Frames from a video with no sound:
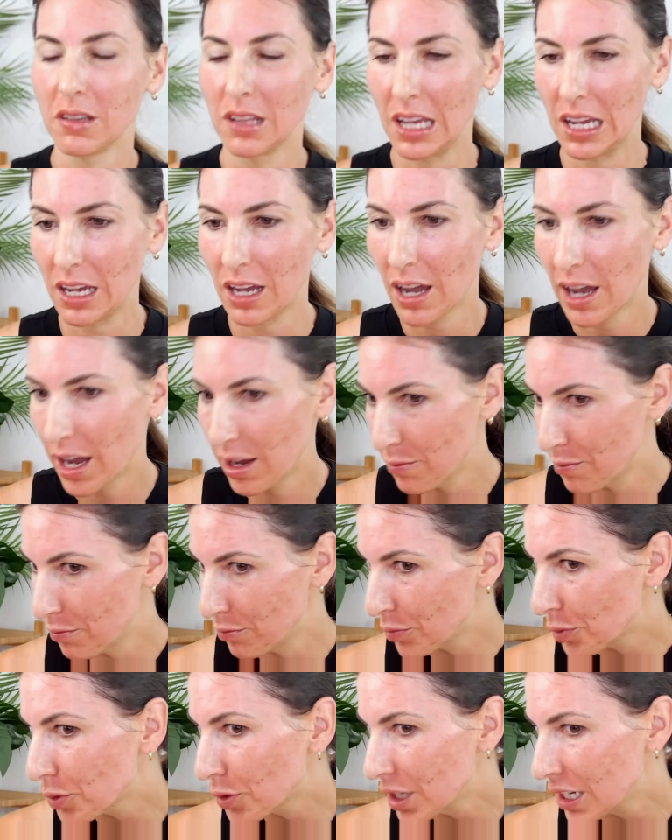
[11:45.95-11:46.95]
Like,
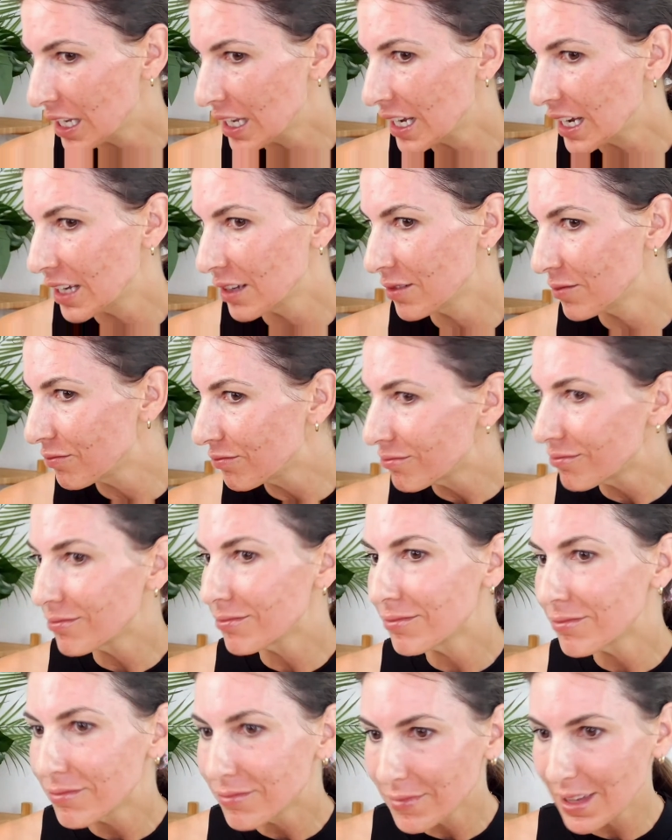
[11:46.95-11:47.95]
I'm pretty
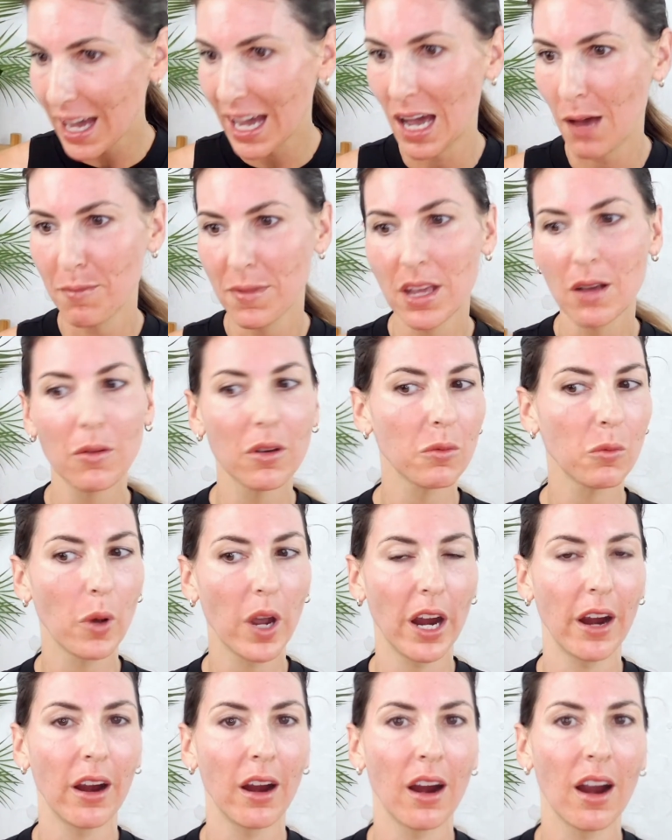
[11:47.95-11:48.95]
happy with
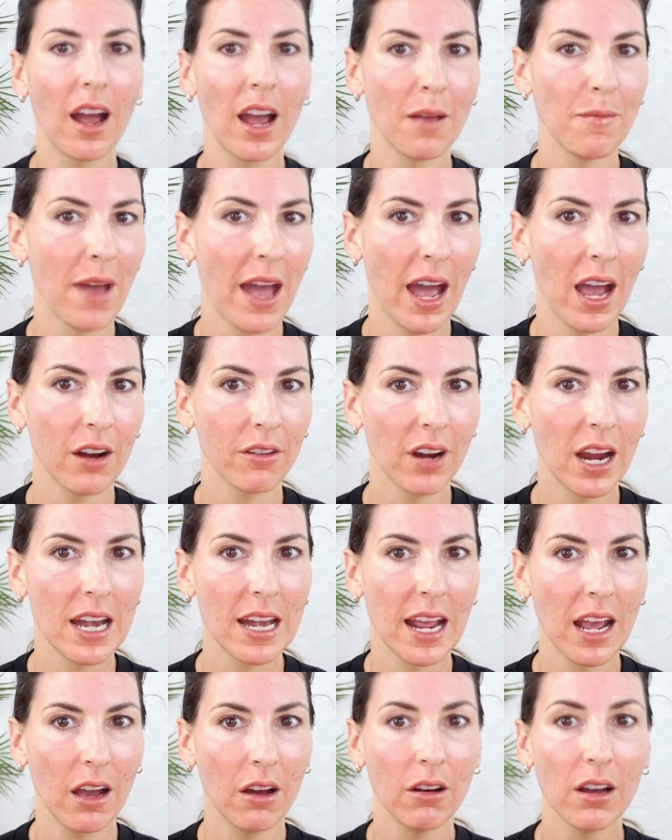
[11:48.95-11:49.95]
where I'm at right
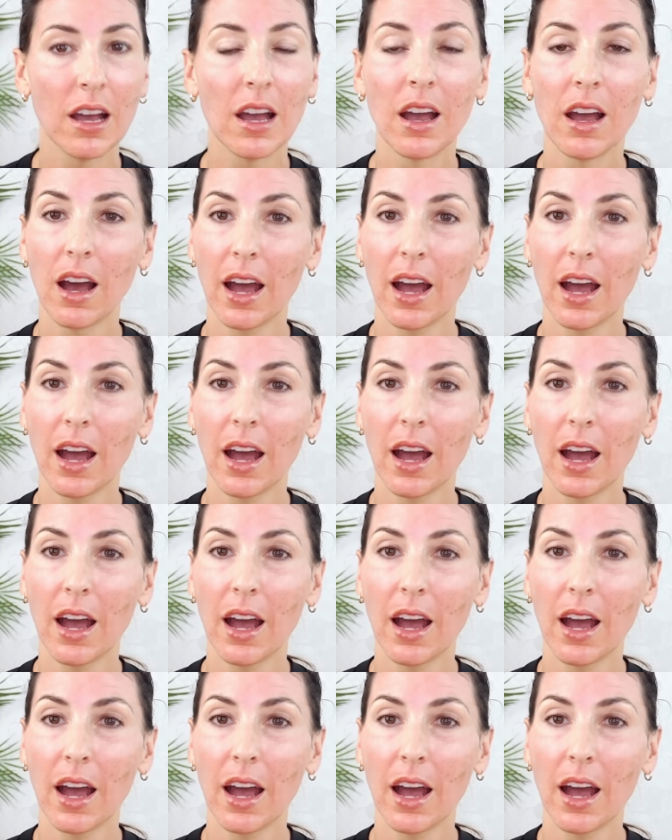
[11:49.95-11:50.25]
now.